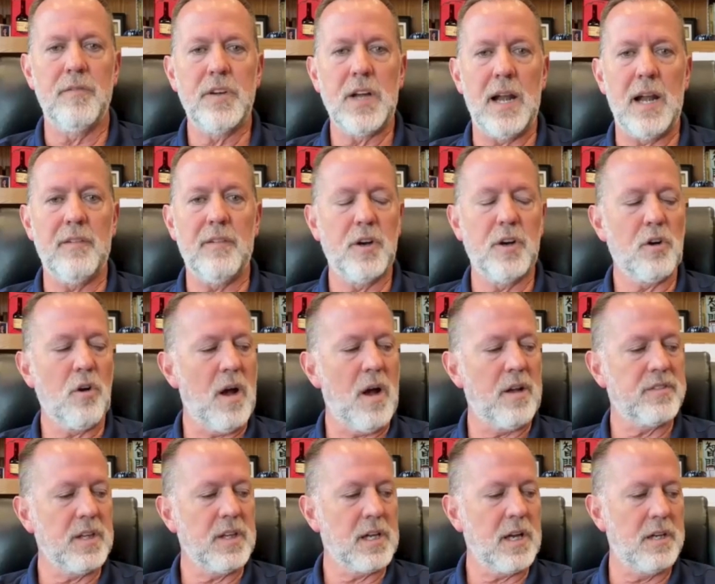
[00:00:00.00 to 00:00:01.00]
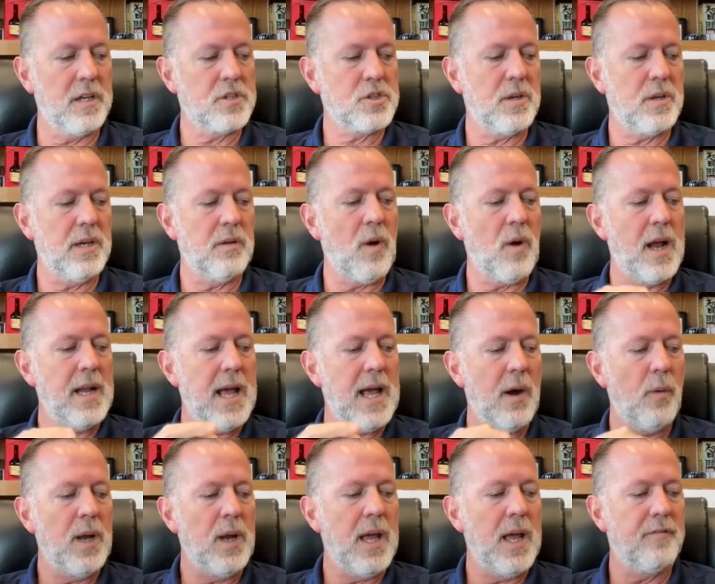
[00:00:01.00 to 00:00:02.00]
kind of across the country. And right
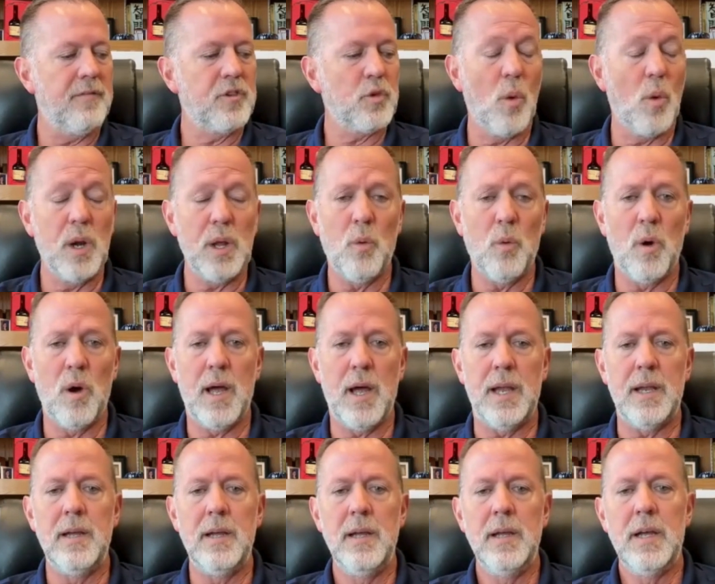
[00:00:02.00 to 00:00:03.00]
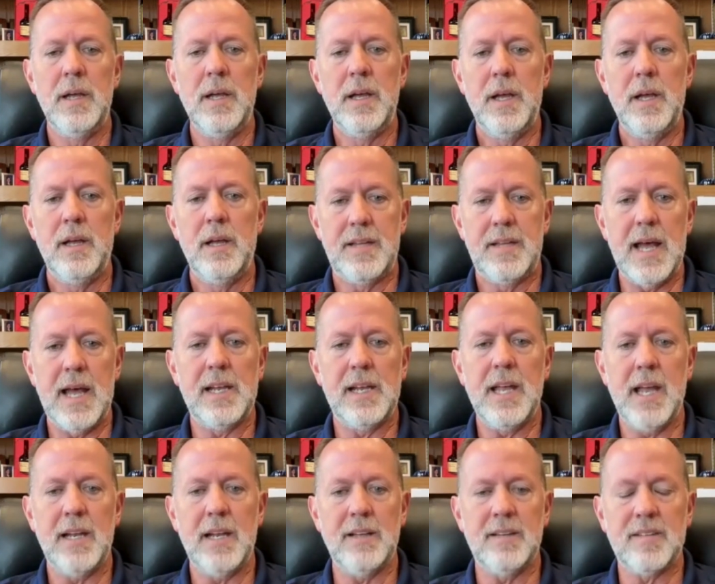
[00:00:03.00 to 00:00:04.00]
now we have 21
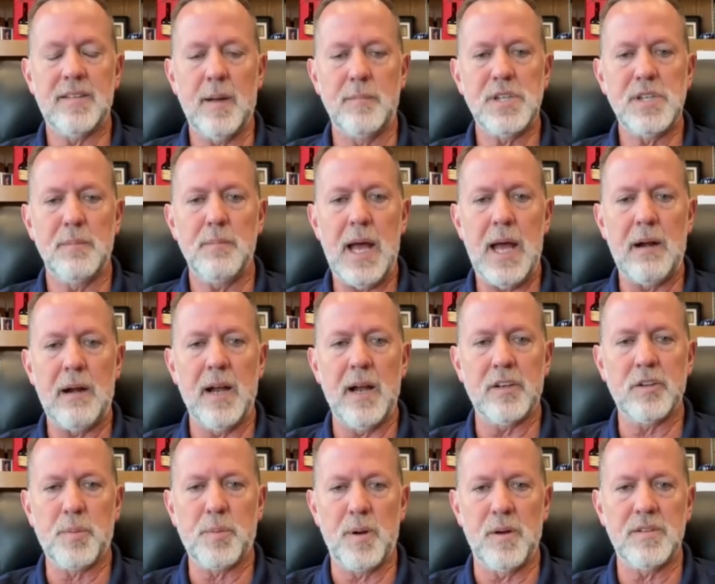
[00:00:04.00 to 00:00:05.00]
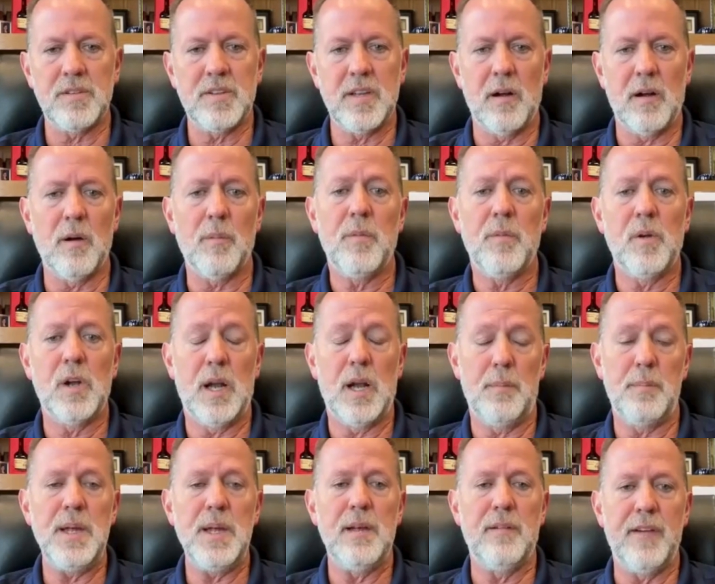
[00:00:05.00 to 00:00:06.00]
dedicated subject matter experts that are going
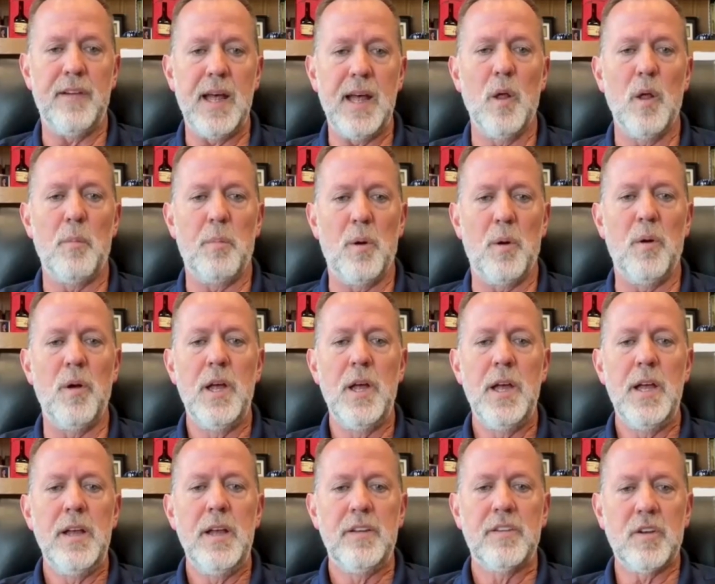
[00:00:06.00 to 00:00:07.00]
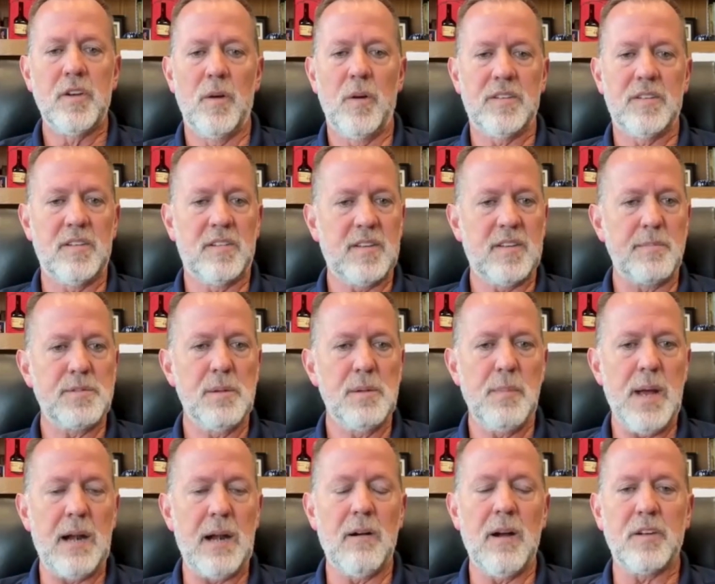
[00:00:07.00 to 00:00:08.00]
to be available. So it's a subject
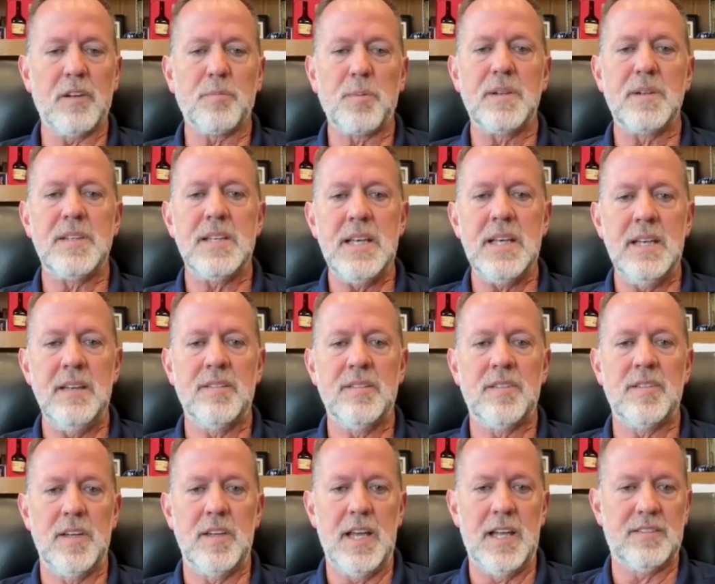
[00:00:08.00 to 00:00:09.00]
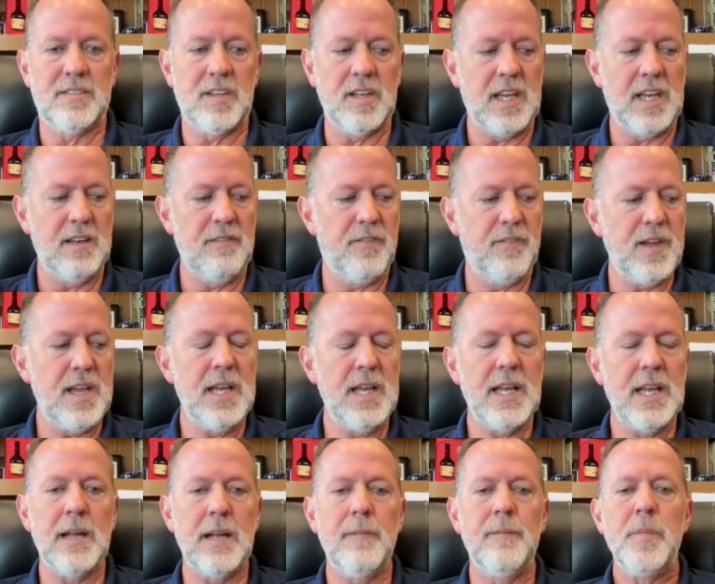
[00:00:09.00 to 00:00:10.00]
matter expertise, it's a
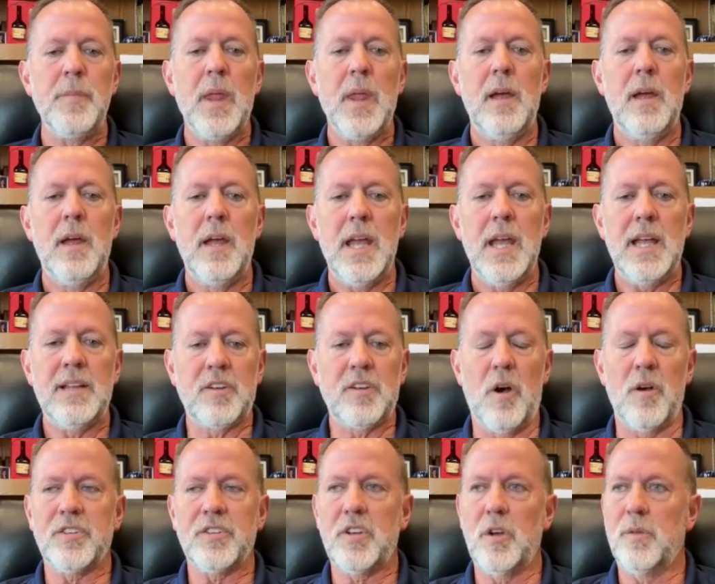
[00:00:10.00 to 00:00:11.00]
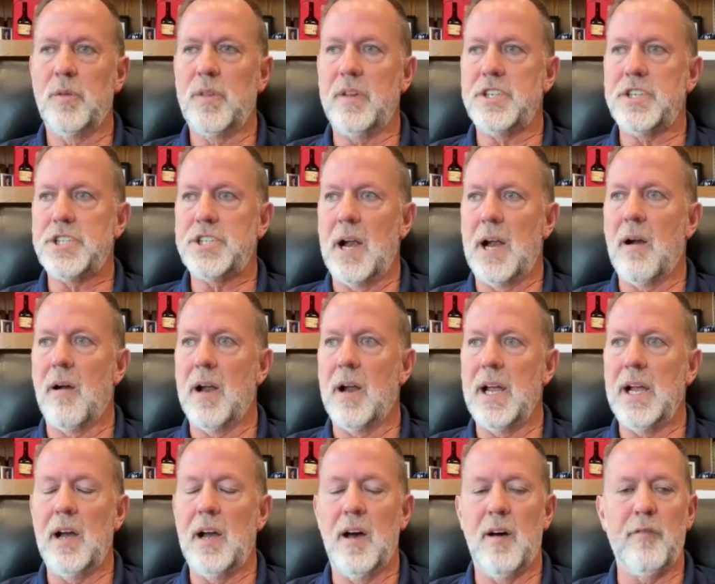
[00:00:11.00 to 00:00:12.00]
convening, it's also the
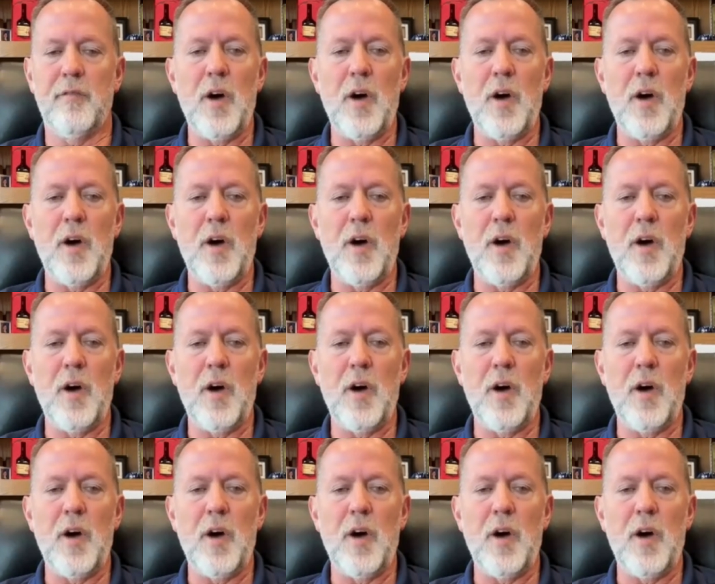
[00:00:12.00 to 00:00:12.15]
sharing of